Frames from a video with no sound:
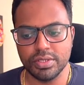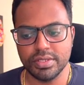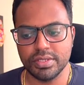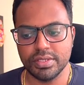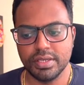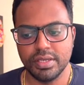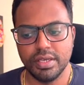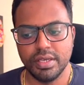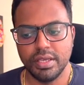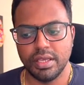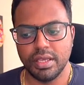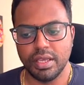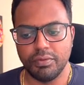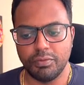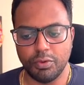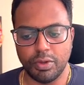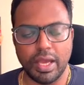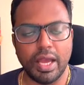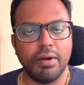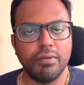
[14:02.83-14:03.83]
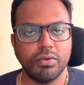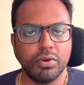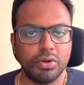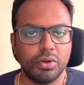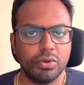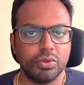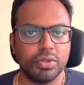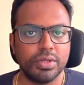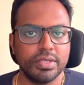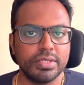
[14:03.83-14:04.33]
do this. If you
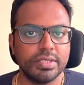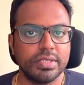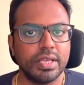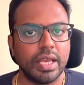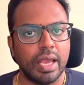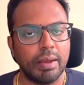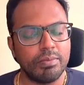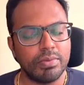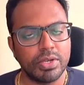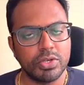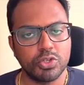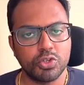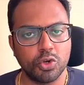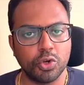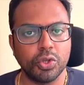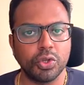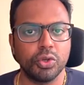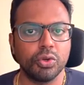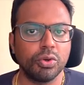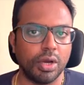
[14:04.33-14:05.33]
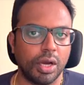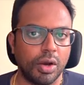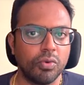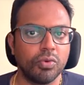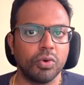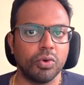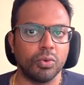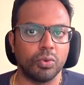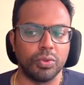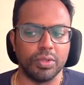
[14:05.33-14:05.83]
have to do this, I am just showing
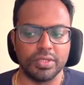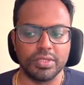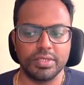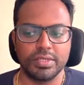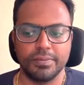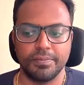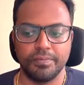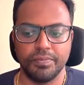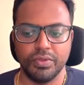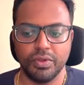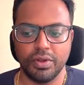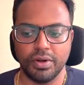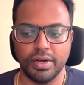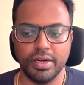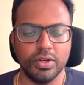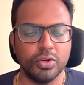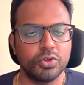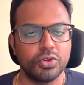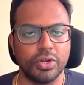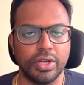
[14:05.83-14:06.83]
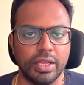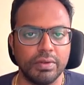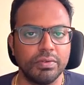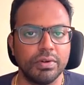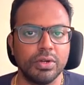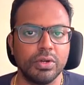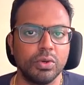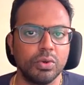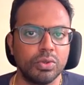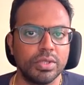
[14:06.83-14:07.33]
you how to do this. All right. You
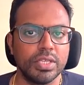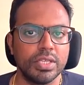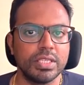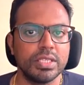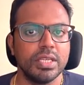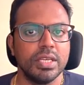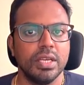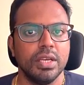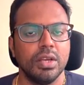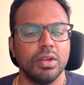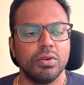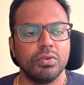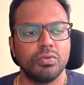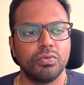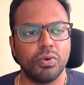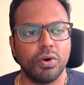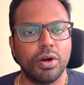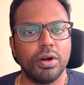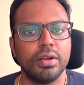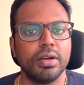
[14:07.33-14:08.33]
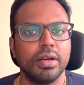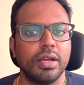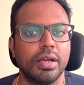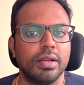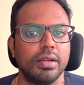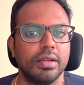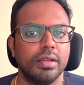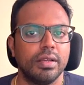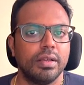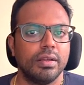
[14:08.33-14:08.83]
should never do this
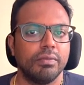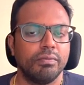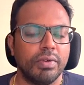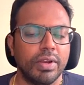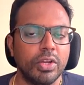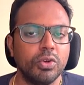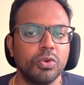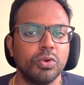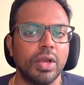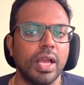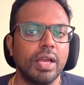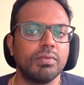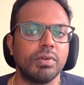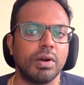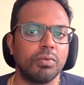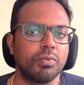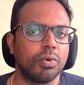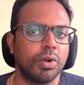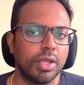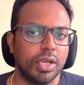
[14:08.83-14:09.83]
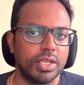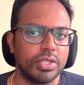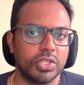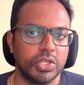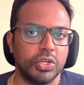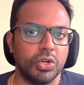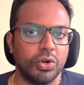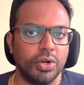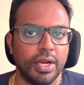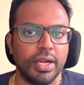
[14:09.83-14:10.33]
for when you have
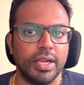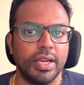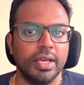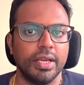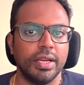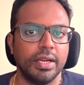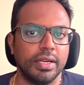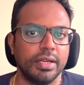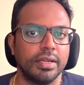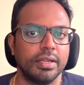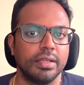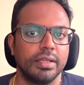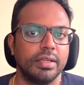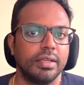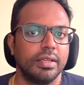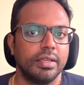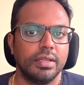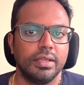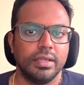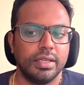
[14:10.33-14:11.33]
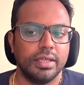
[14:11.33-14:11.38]
outliers in your data, and